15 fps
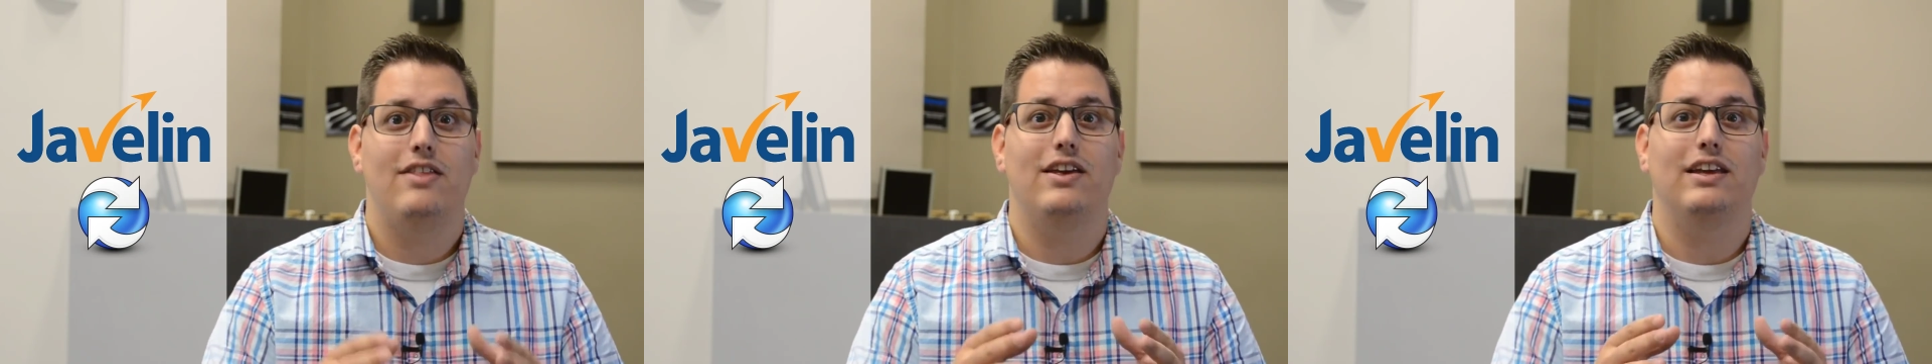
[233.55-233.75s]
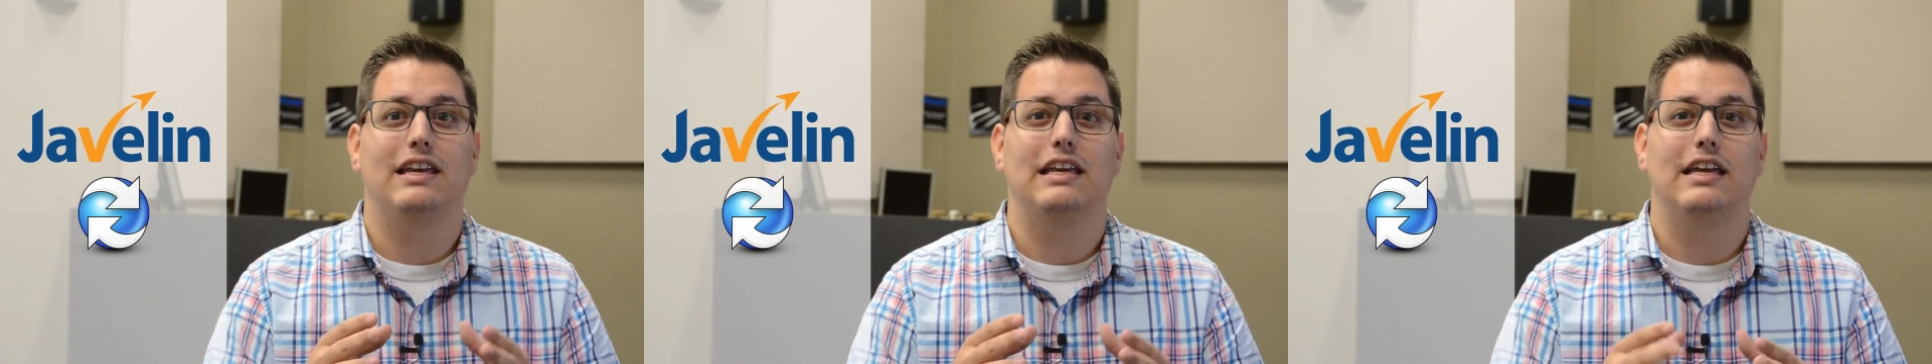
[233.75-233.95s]

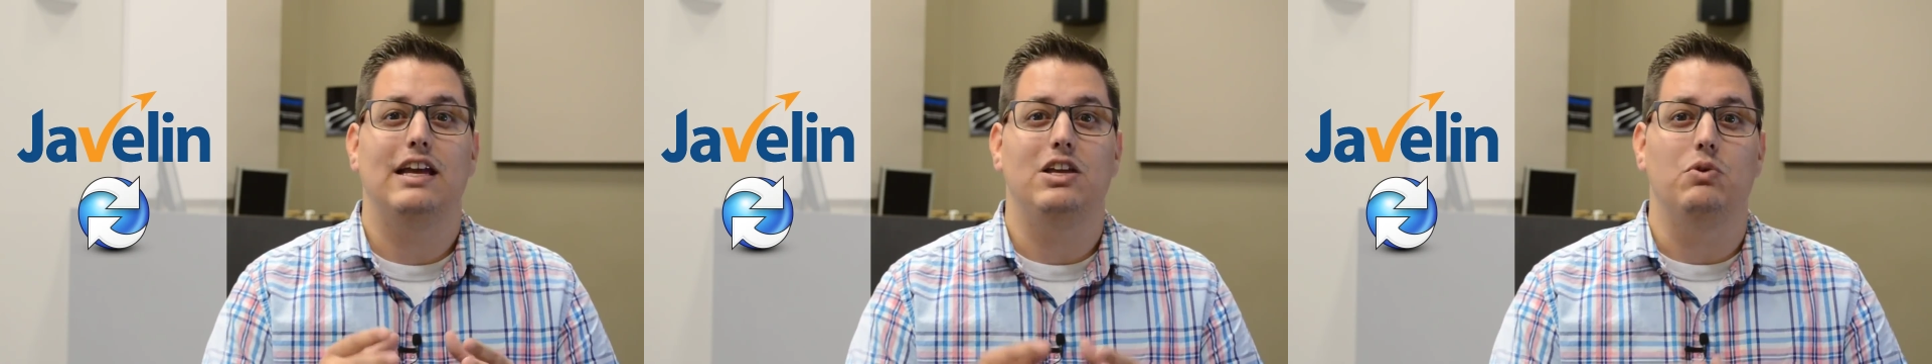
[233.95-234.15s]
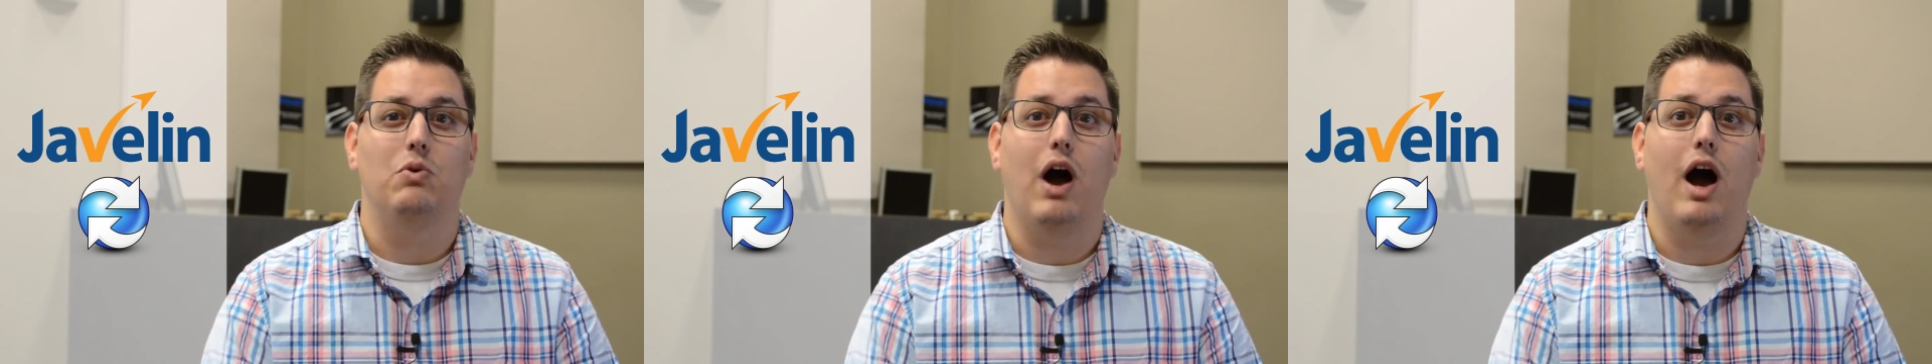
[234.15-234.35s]
that can
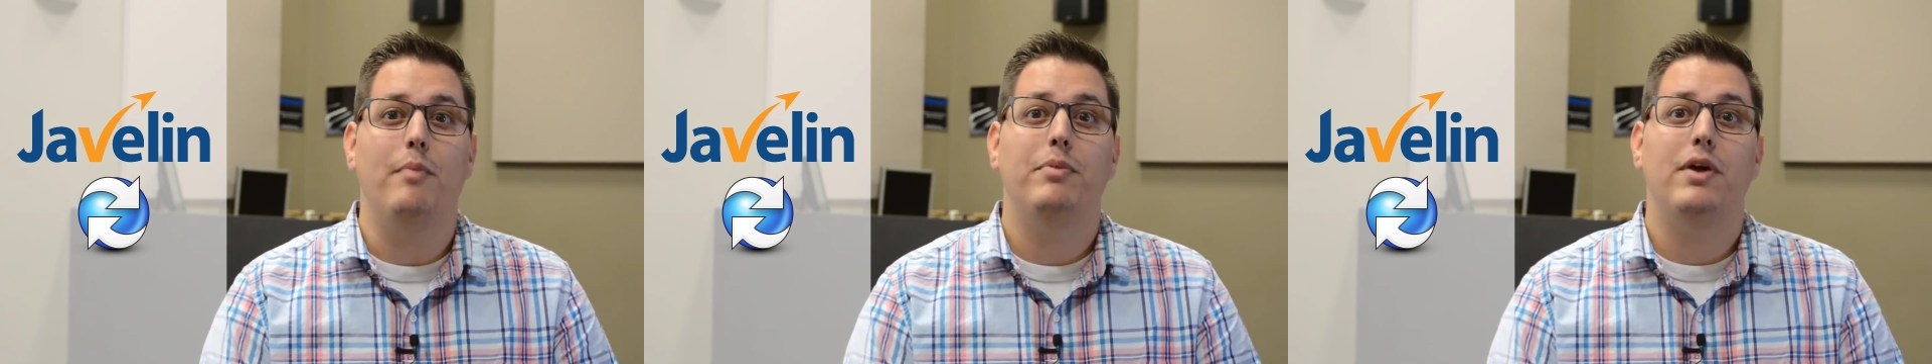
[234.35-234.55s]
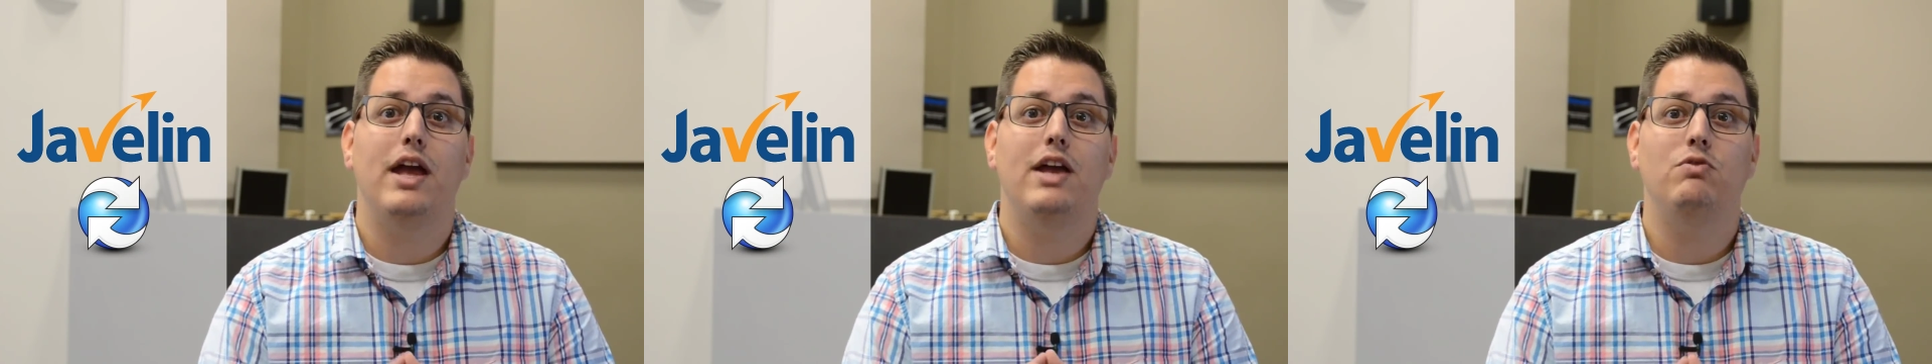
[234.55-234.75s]
get you
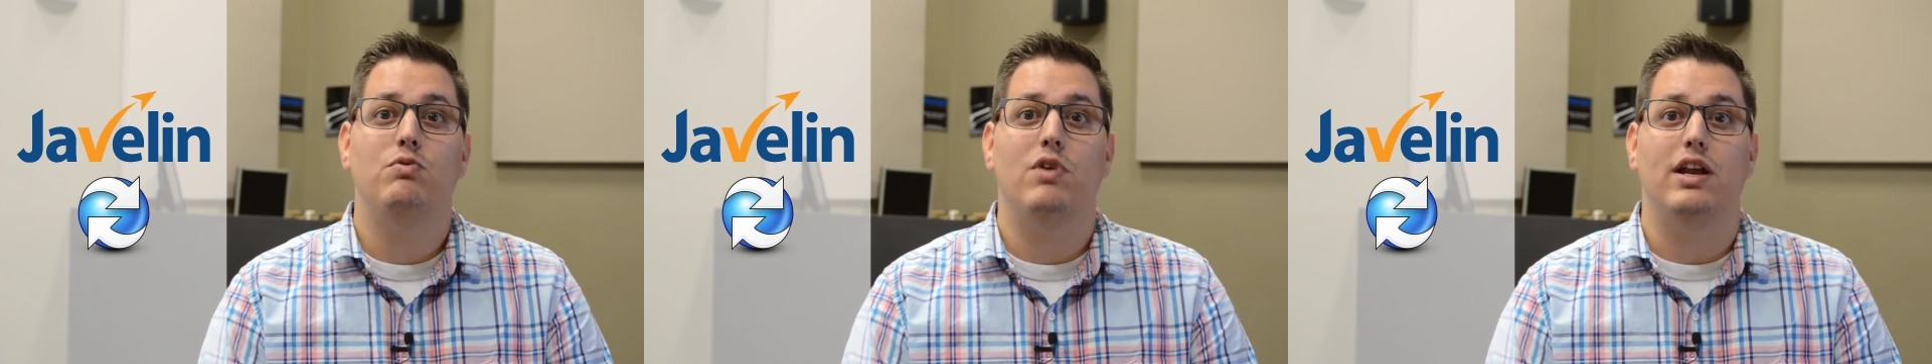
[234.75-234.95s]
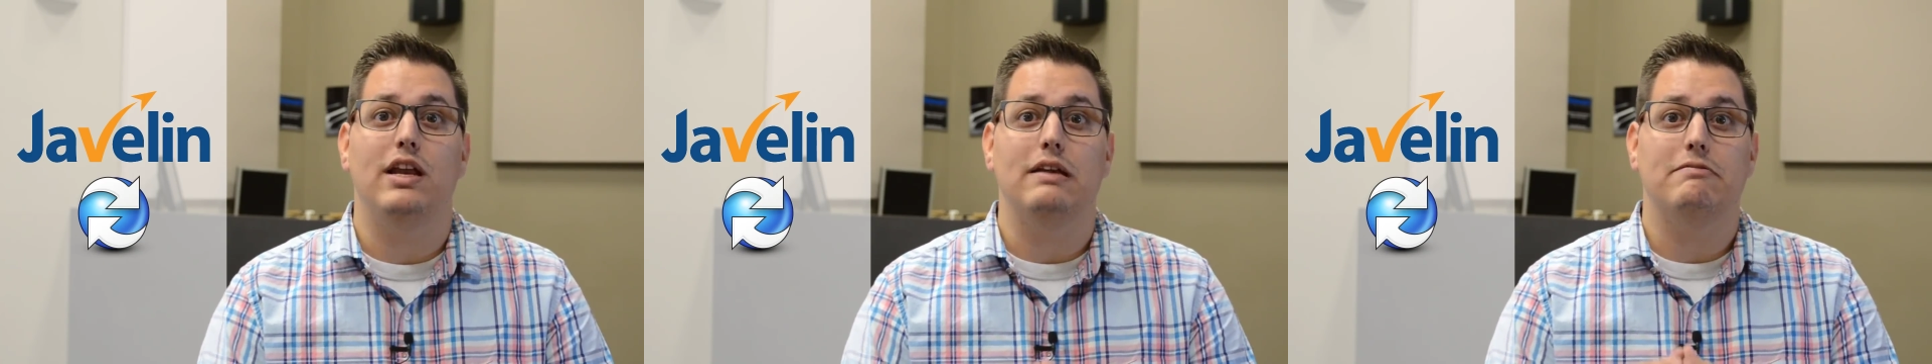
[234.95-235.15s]
up and
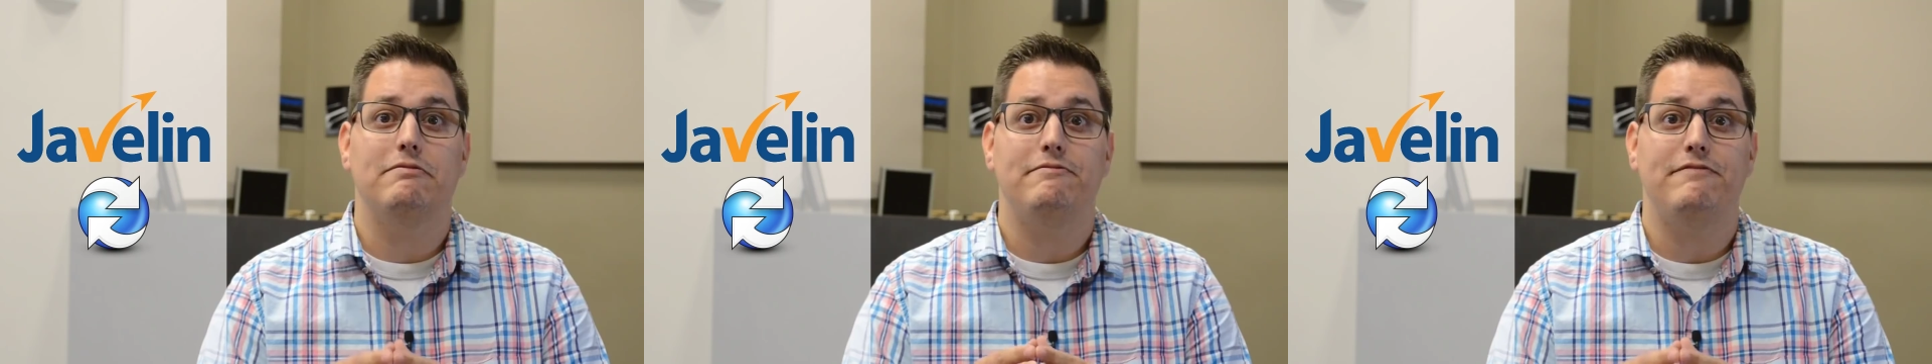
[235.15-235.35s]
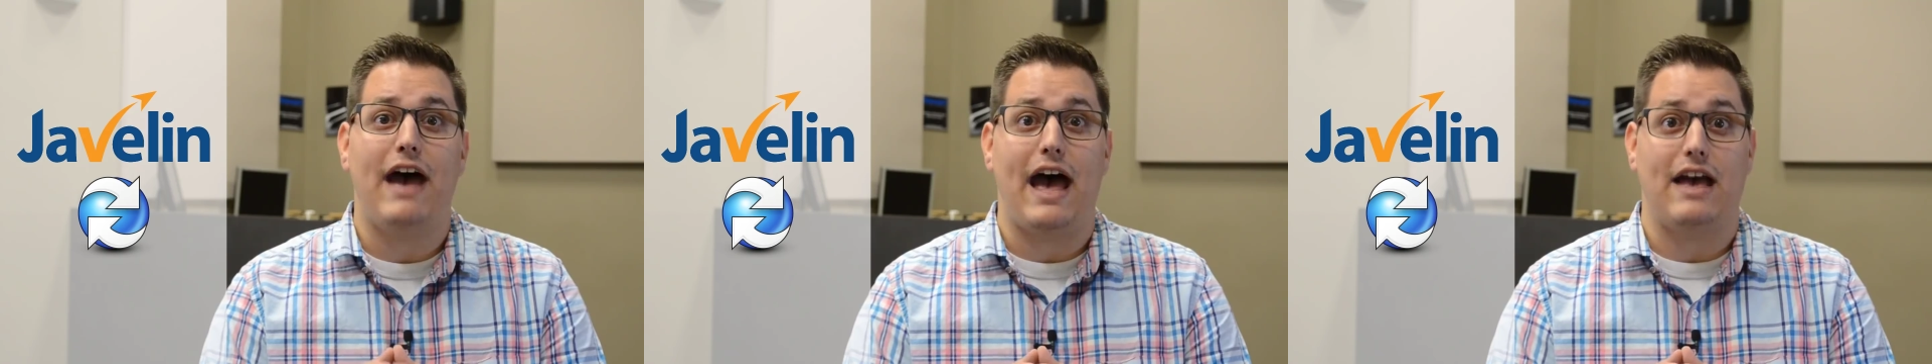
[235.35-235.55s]
running
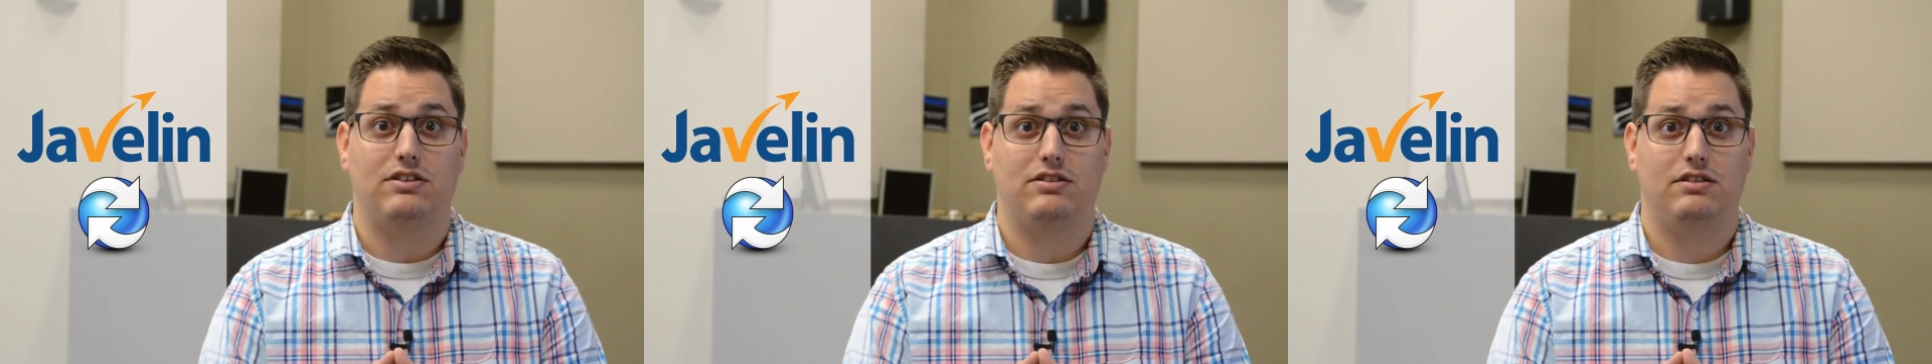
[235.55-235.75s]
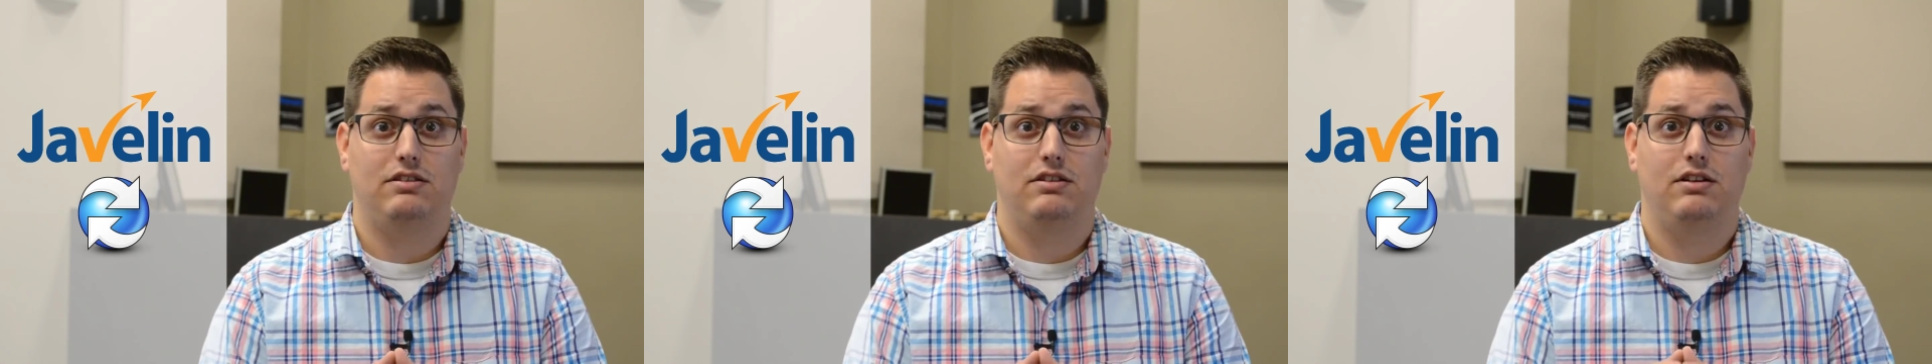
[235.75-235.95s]

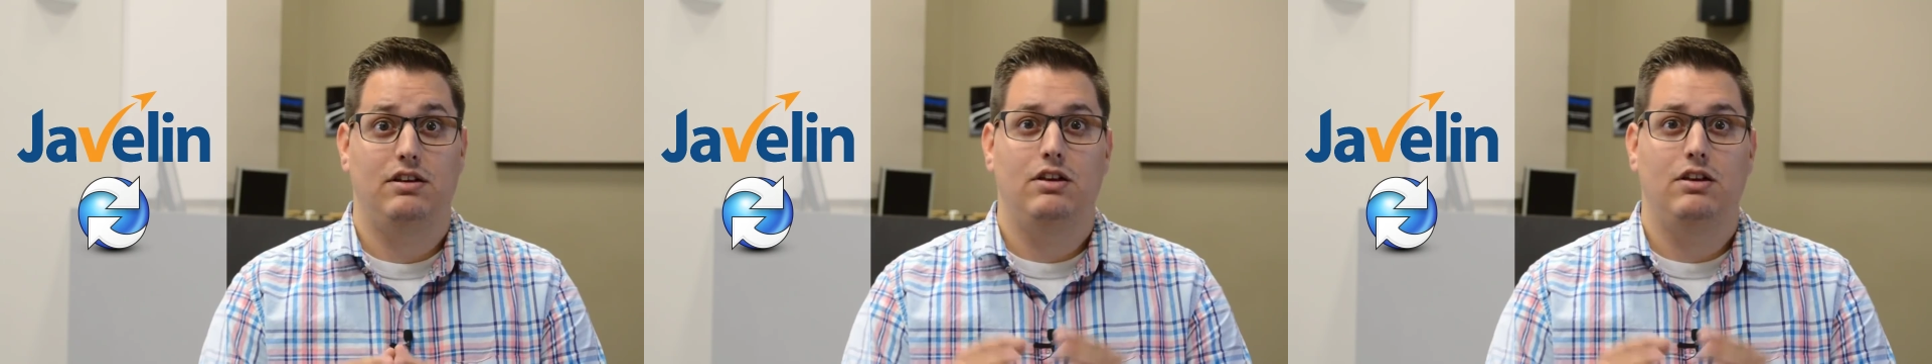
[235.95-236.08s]
fast